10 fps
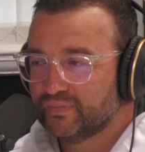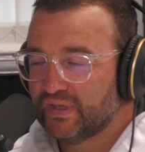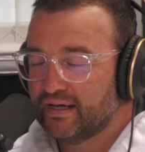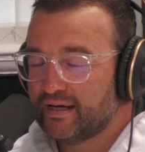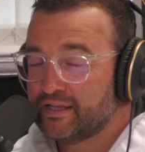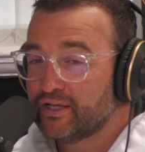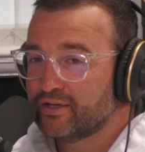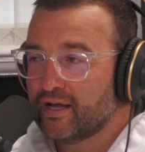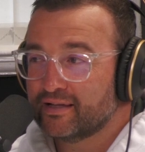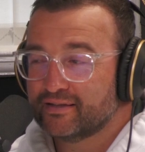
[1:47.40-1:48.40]
Yeah, and
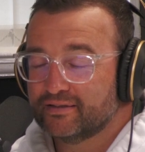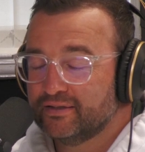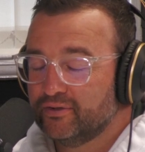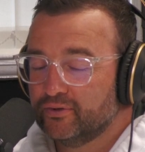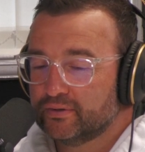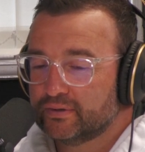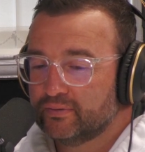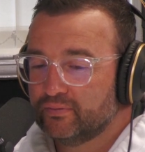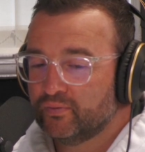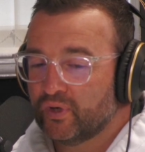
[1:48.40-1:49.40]
that, you know,
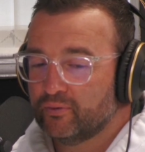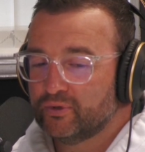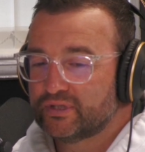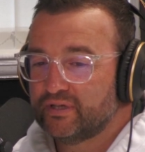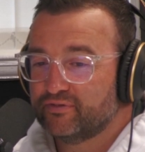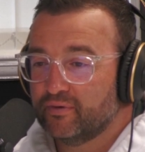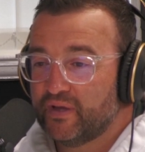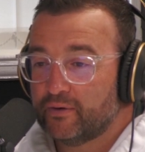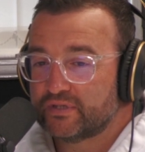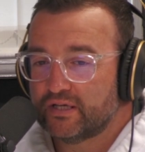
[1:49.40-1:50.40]
what I would say from
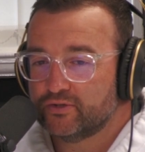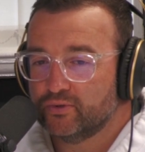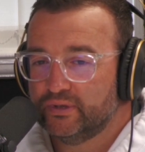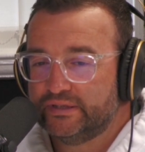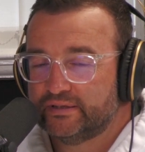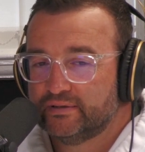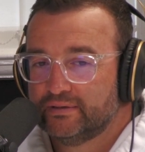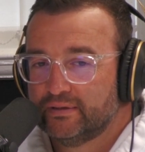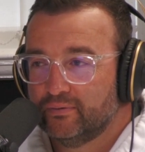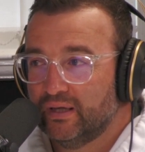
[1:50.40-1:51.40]
the outset, Joe, is
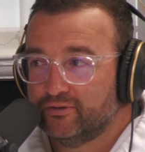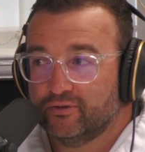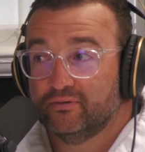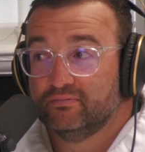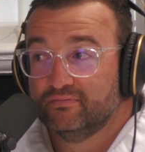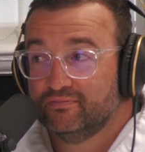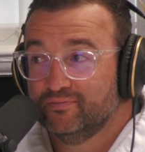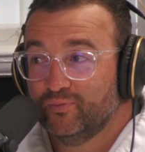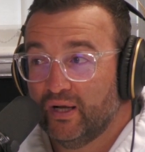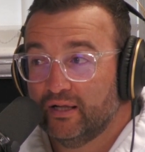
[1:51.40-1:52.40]
well done.
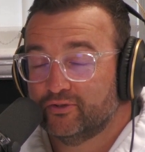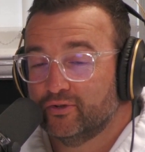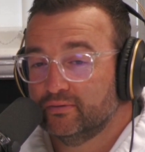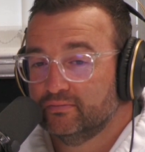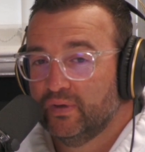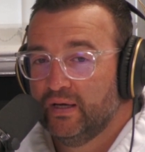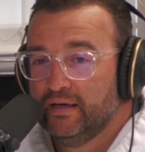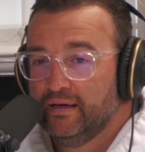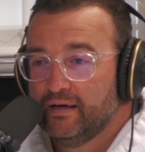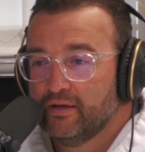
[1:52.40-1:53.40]
Well done.
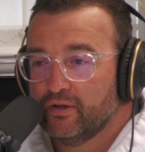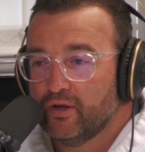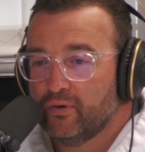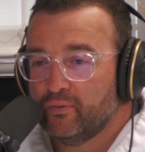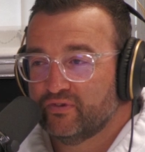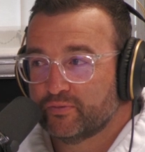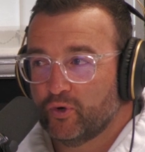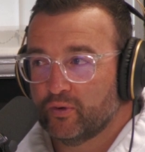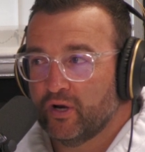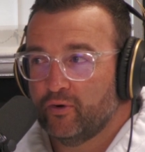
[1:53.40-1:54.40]
We've
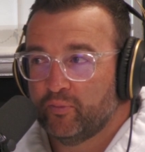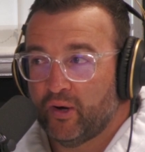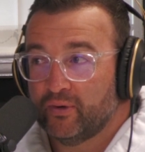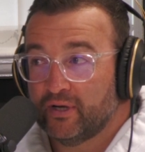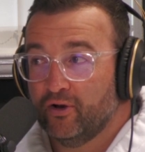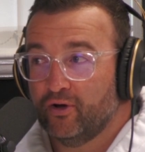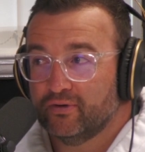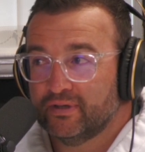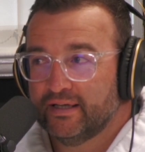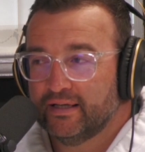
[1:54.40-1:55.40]
spoken about it a
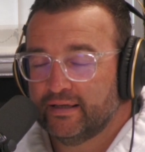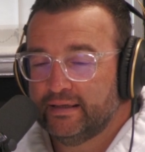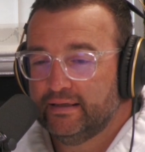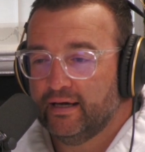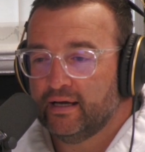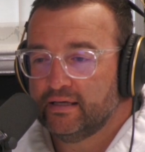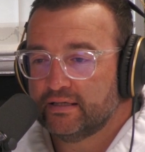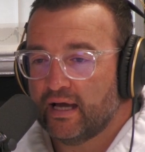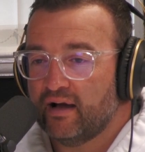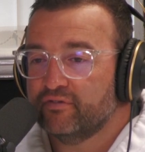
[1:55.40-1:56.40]
lot lately, and
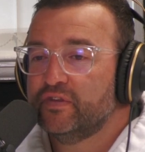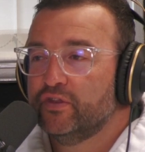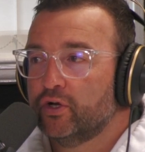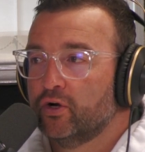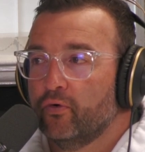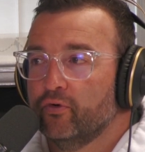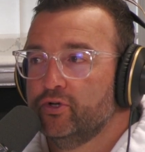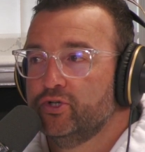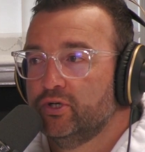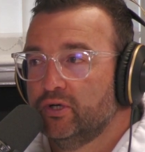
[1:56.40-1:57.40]
having the
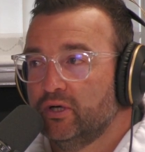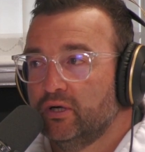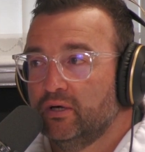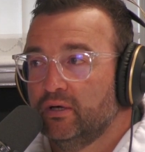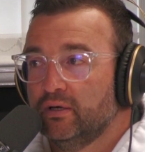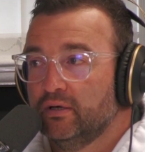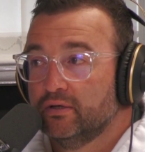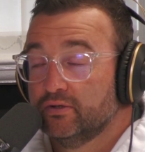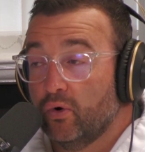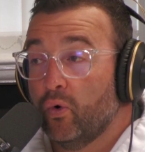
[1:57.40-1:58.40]
courage
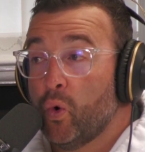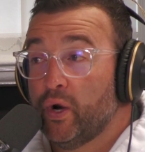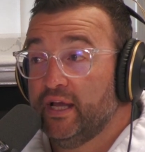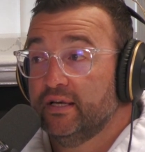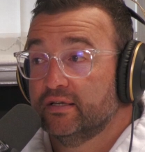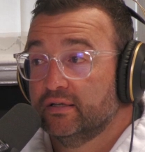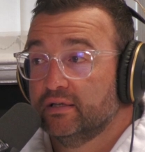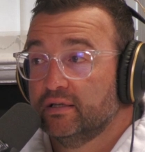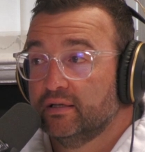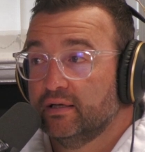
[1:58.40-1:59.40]
to own it,
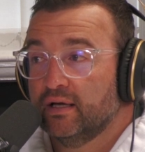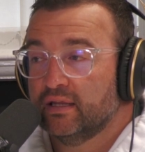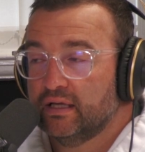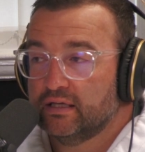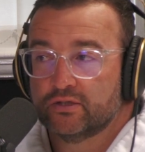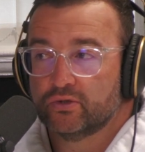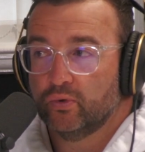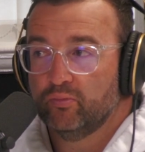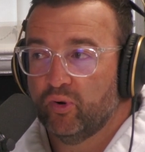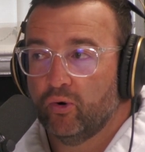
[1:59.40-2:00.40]
I think, is
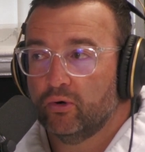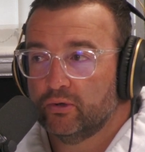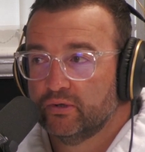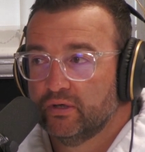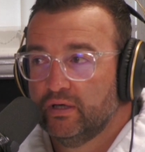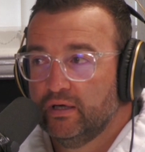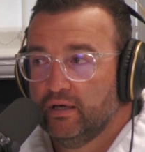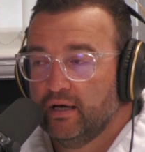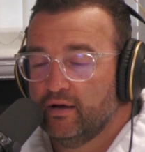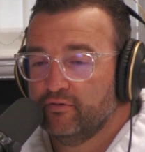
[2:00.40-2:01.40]
so important.
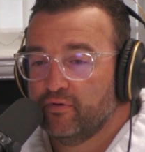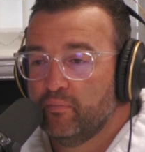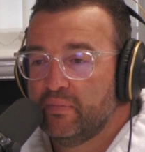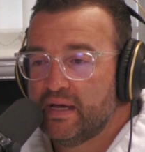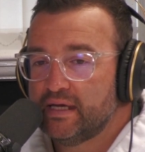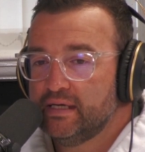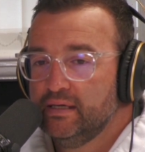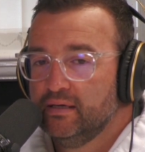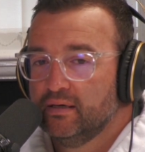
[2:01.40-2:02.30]
And for me,